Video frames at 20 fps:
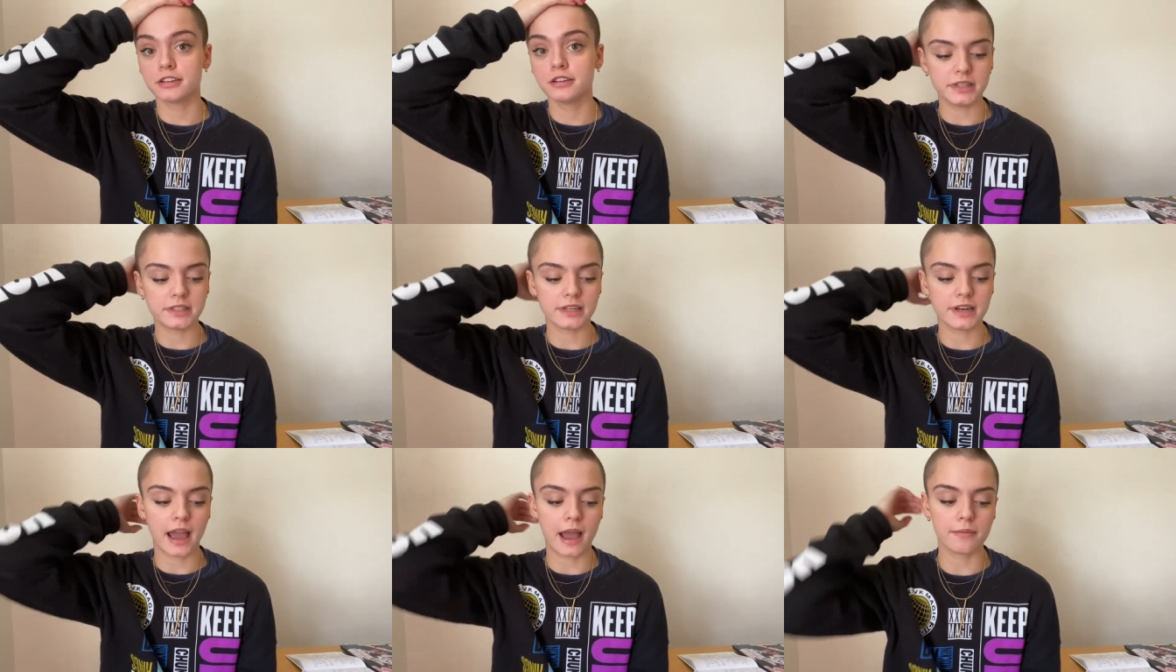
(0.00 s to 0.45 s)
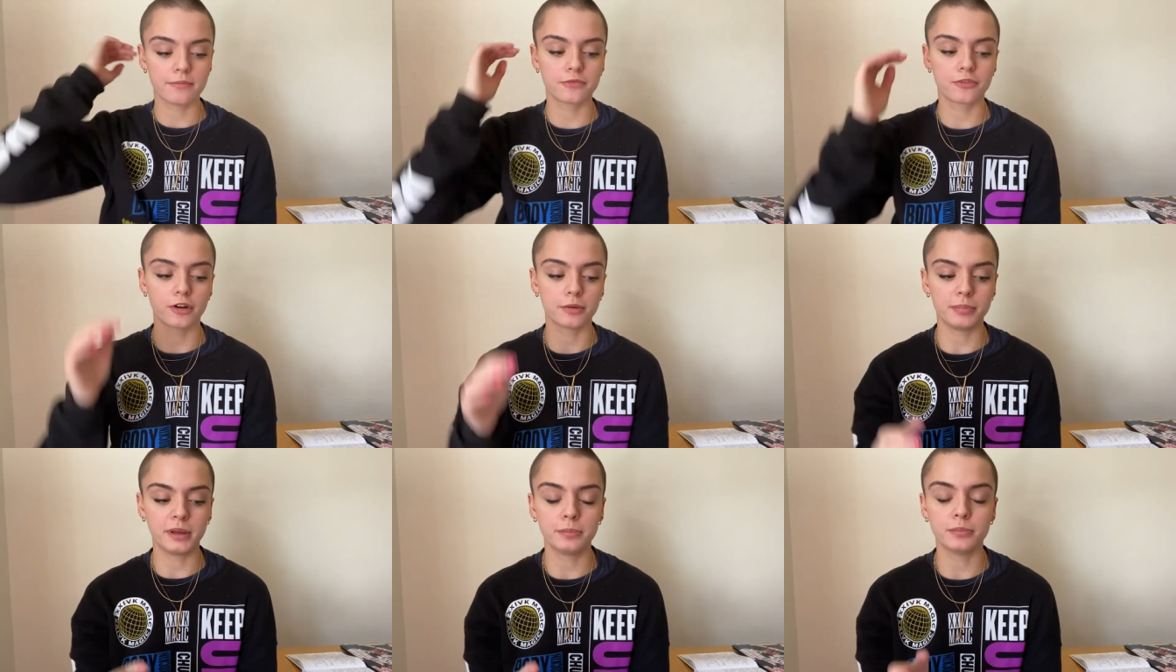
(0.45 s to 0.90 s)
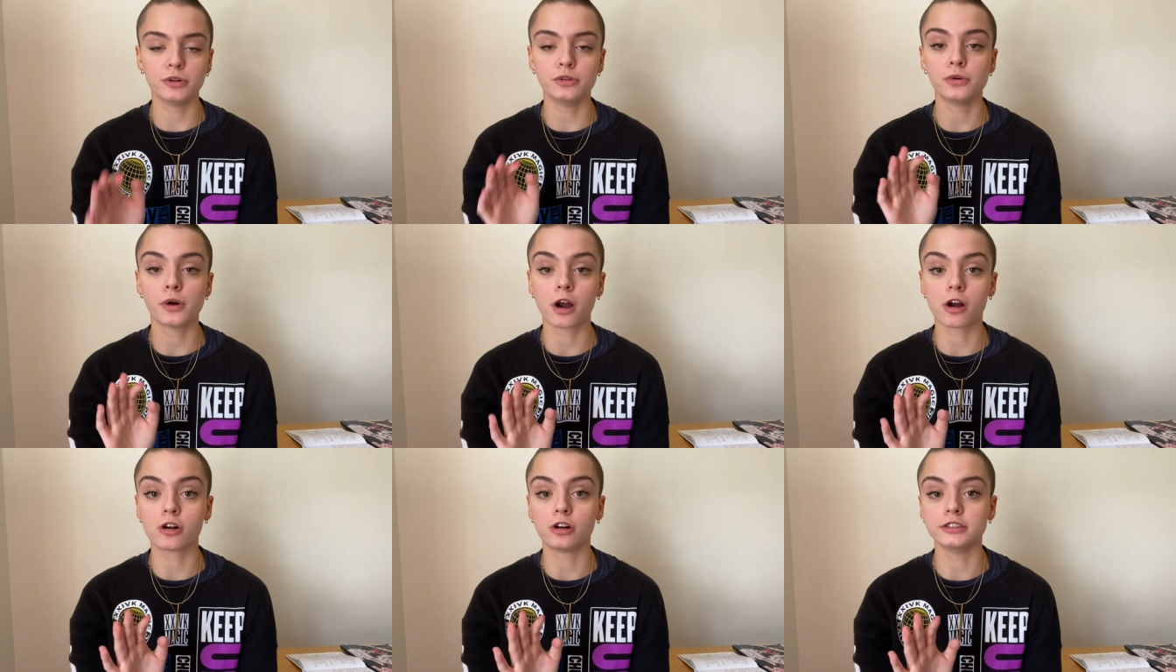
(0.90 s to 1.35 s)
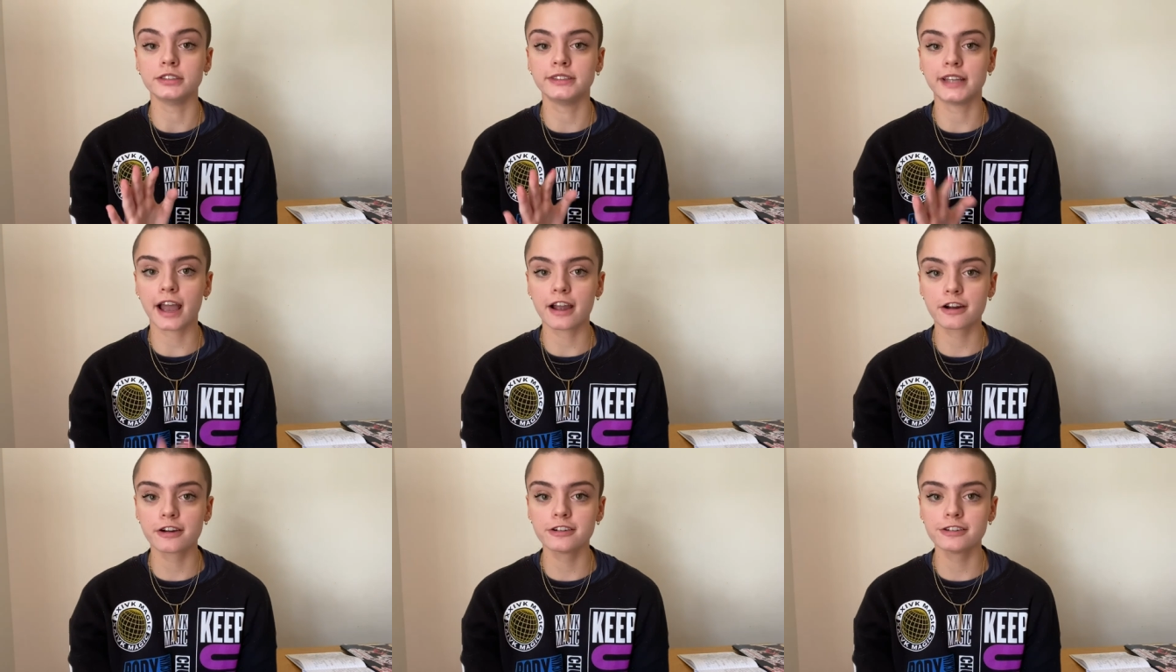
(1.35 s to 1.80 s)
It's an app for people who are called
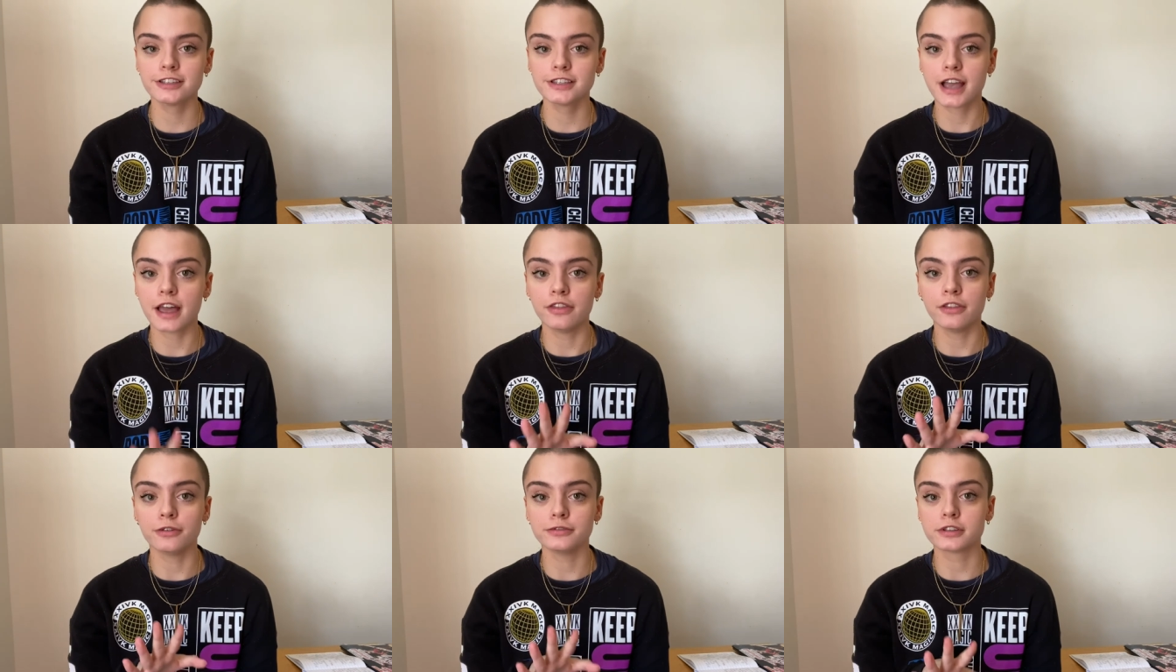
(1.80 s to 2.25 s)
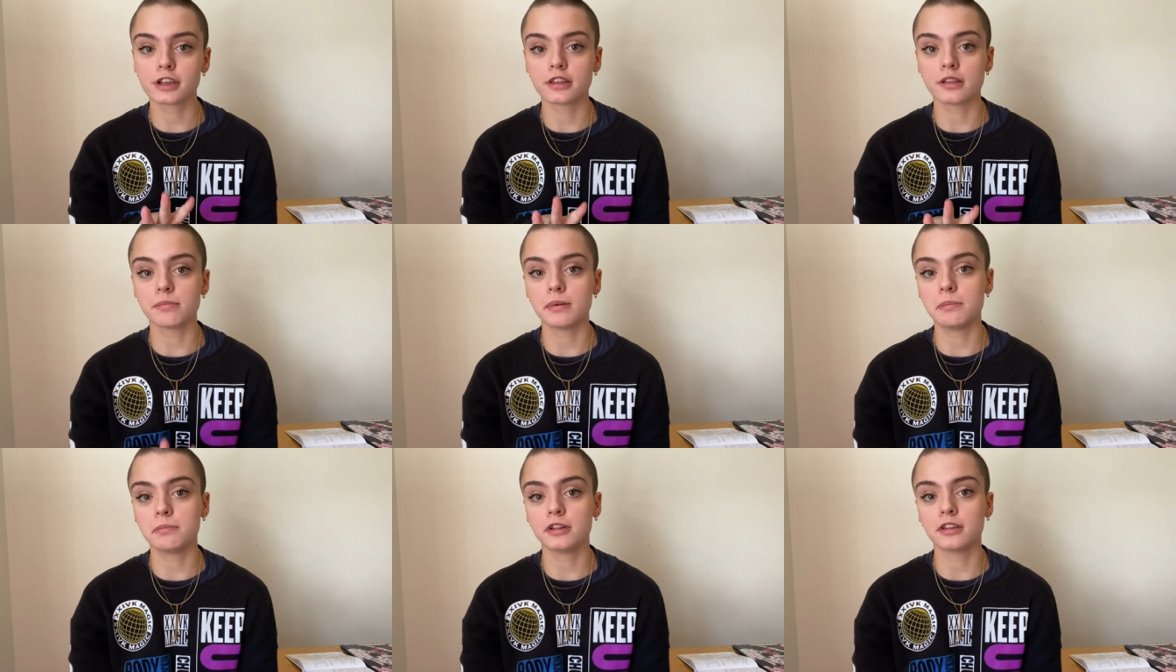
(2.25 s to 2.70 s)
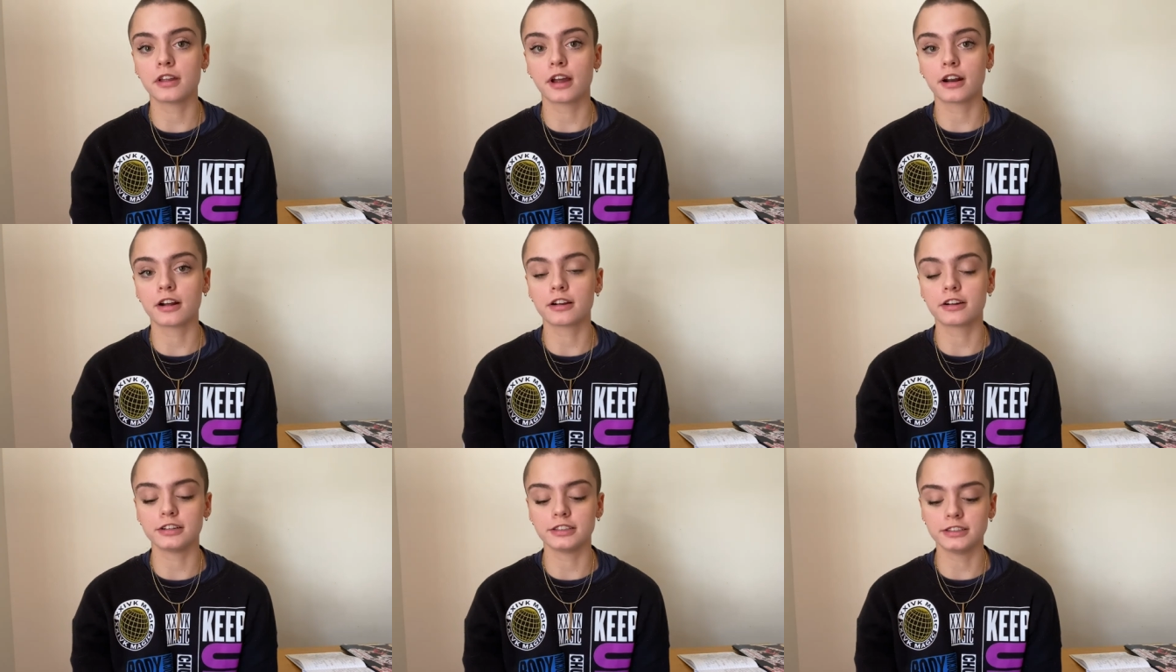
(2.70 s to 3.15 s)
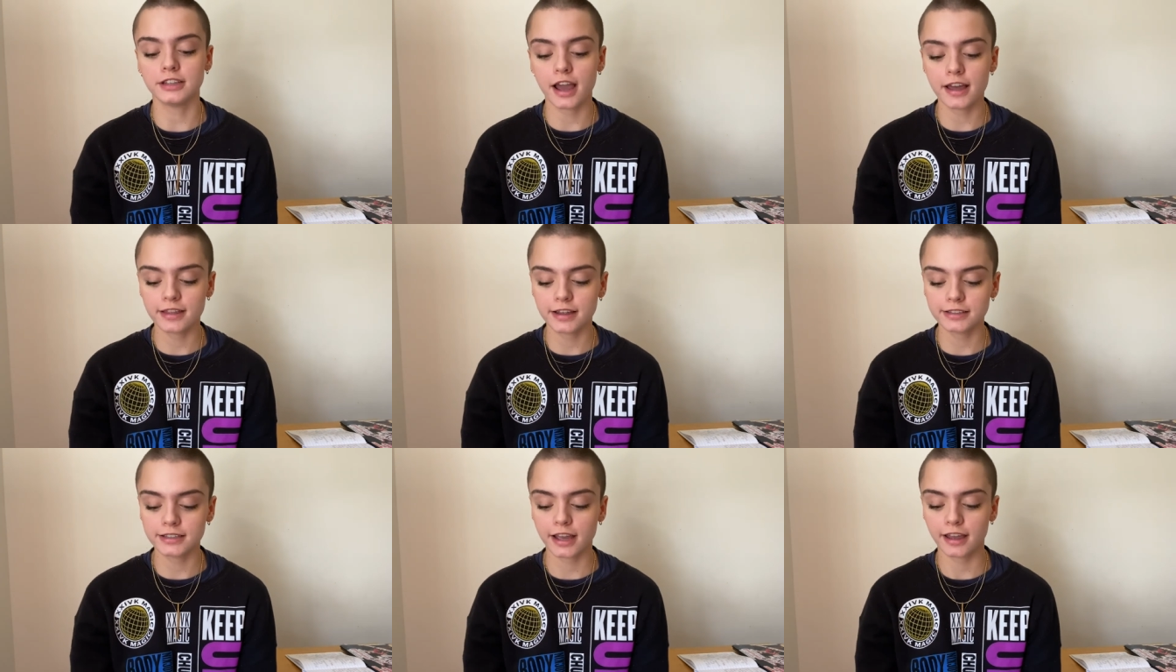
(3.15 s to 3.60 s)
Deckers and those are the people that are going to die
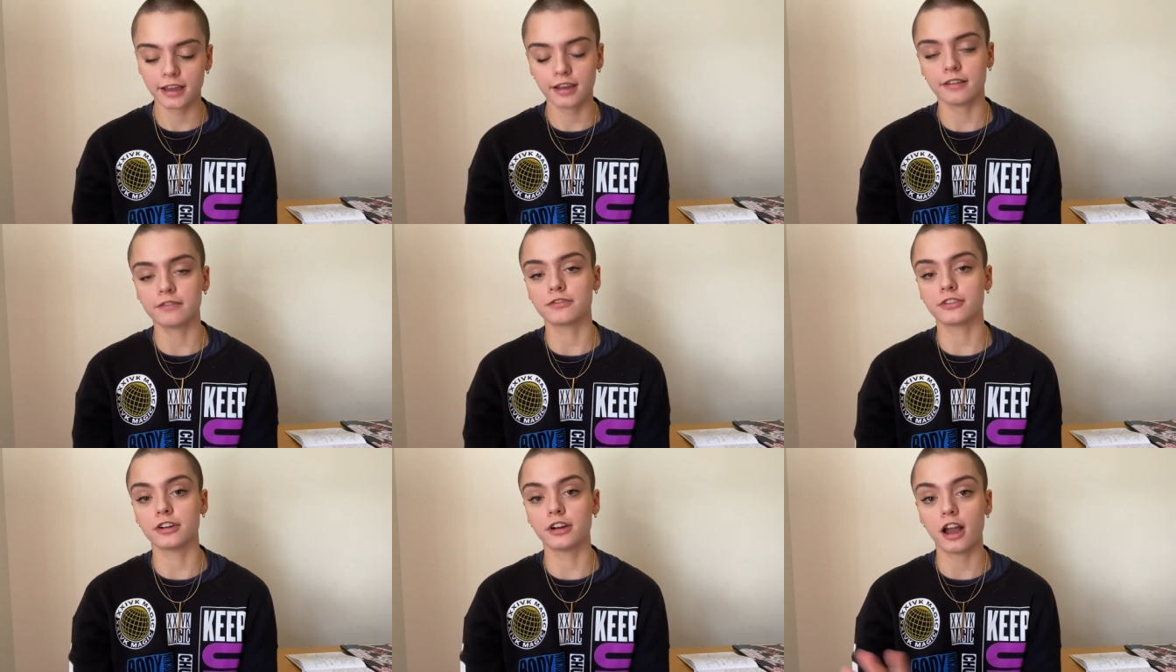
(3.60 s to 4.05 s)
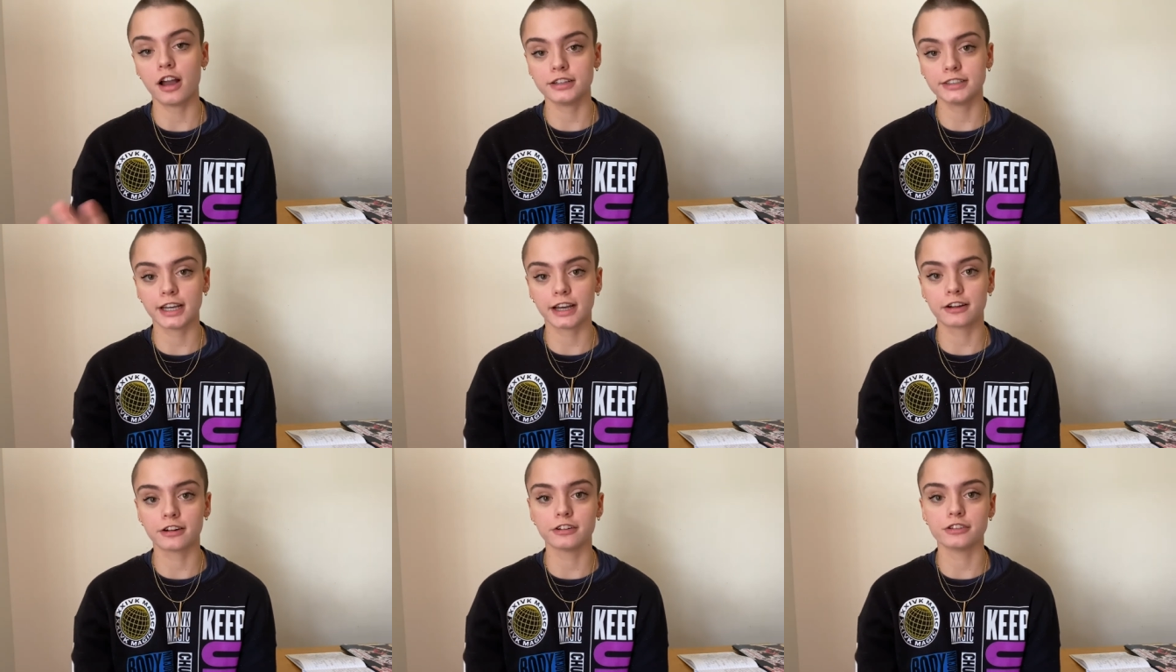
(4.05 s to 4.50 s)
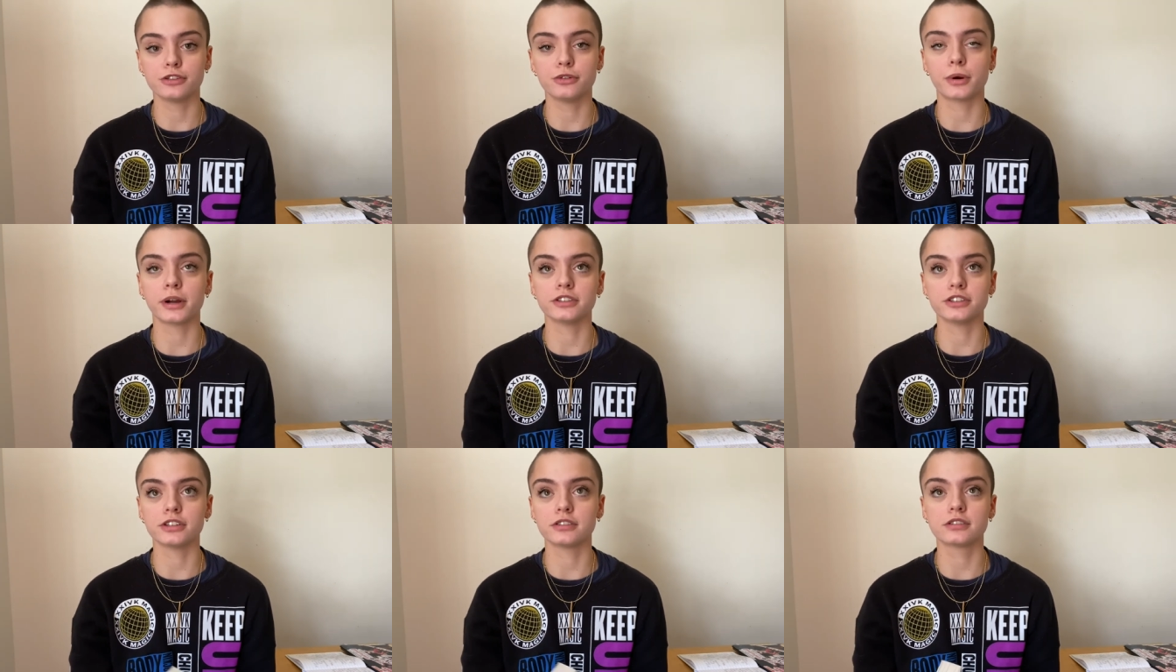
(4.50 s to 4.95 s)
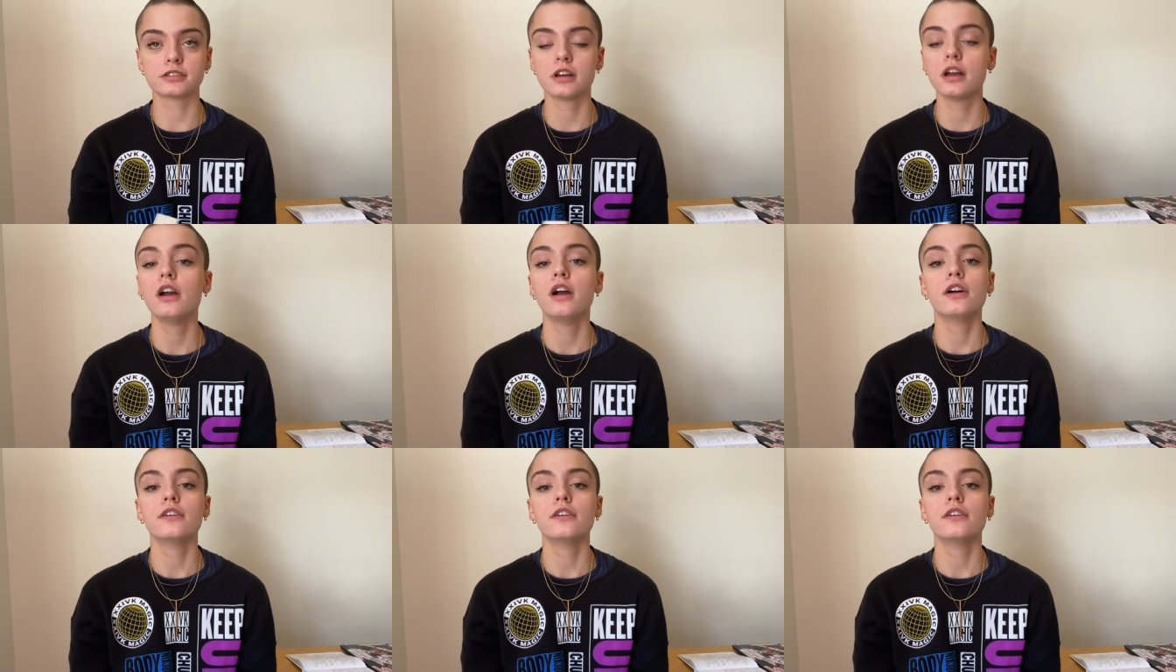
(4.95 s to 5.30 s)
that day and for non-Deckers who are just